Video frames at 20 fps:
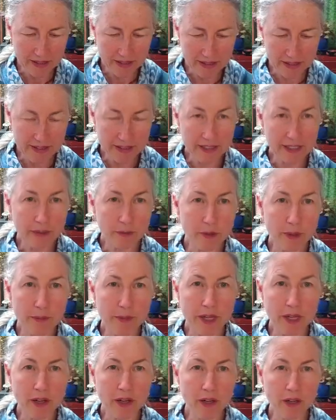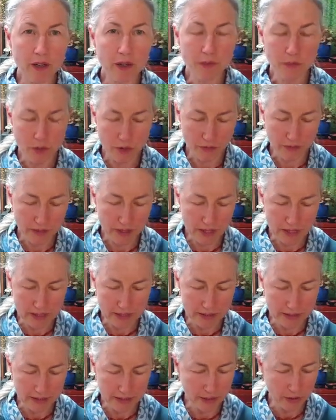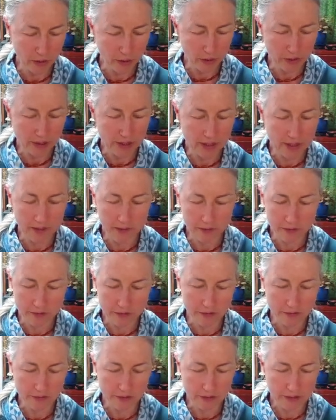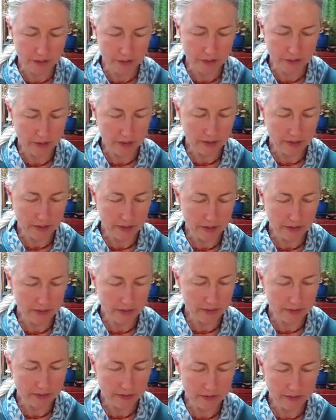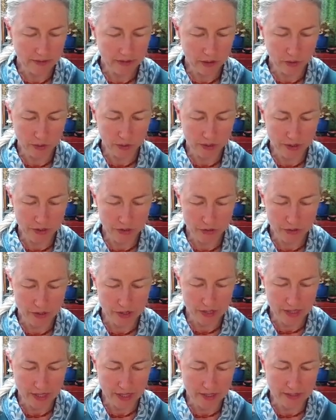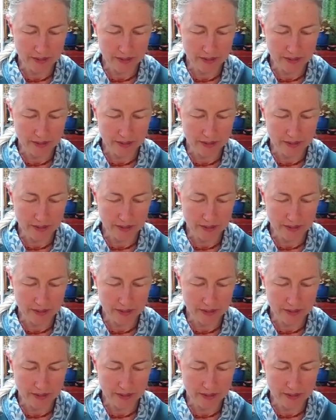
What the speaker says: that we may all more easily hold love, hold understanding,